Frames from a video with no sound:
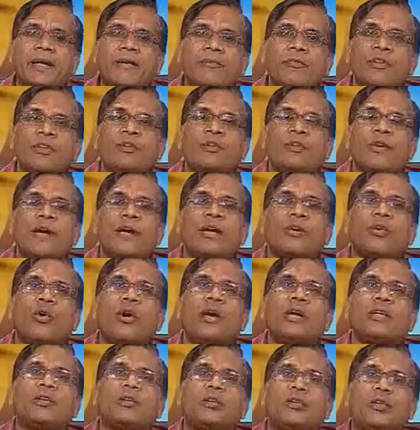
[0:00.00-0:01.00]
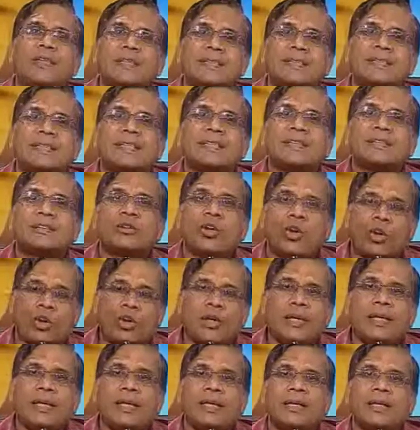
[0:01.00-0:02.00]
which we are going to discuss
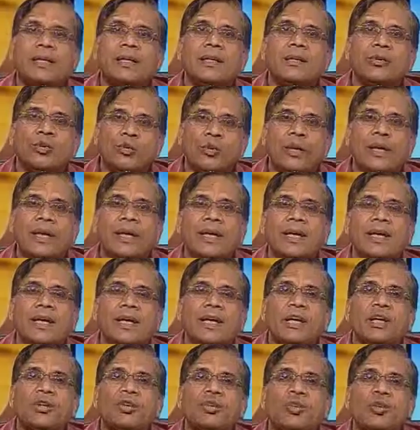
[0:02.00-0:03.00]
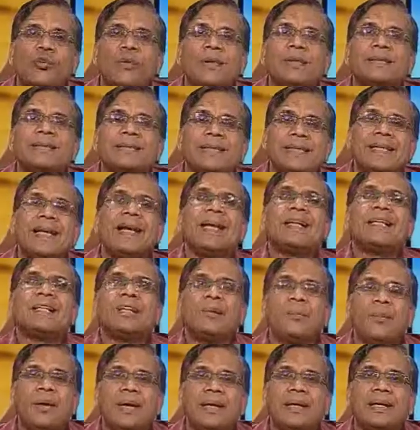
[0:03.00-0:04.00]
thoroughly today, you will see
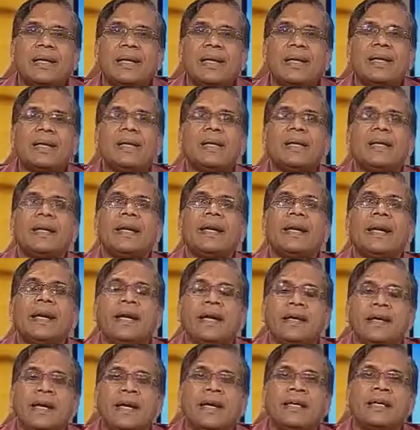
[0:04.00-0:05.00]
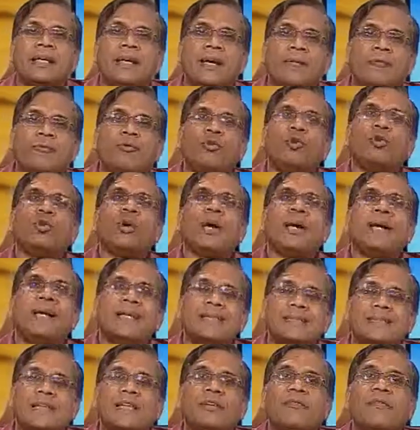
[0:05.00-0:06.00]
ultimately that a few
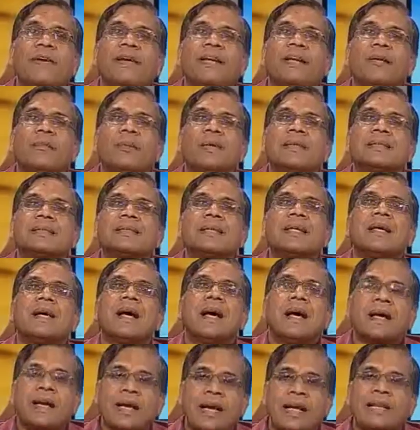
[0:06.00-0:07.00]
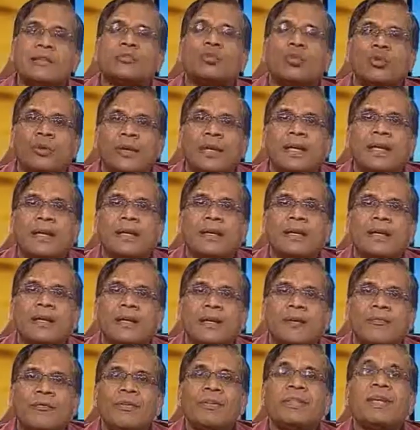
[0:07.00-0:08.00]
additional variables are also there,
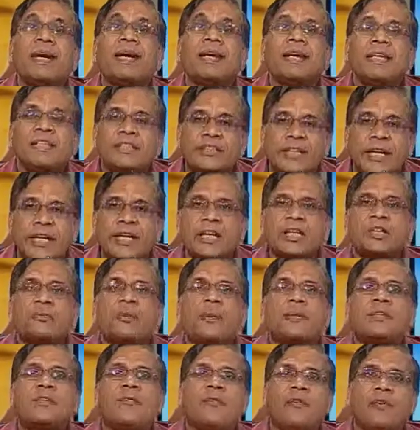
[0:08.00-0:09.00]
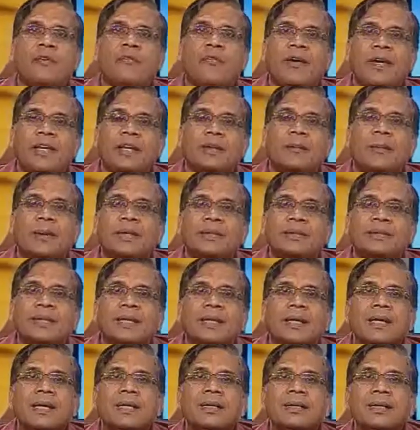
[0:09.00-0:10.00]
which are state-specific variables.
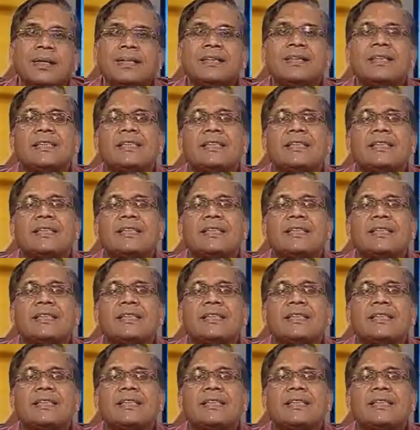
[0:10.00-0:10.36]
These